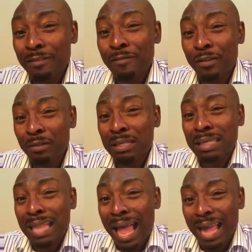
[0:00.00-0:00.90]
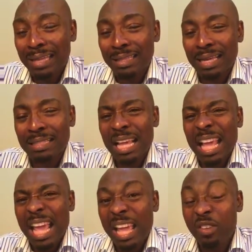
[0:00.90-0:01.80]
filthy lie that,
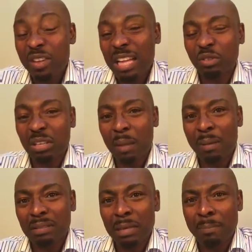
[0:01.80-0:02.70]
hey, you can't talk about a